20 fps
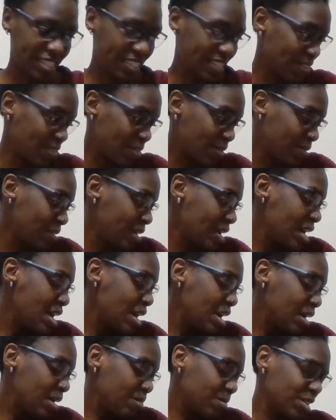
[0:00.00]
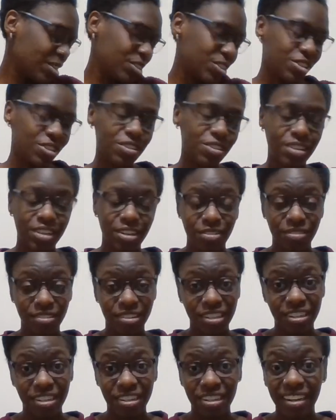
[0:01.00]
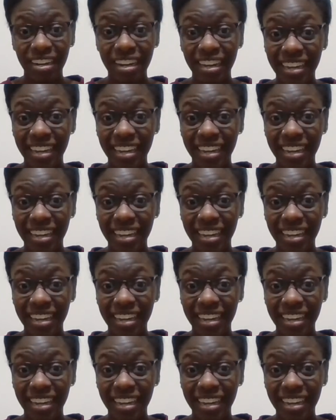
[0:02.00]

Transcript: So make sure you head over there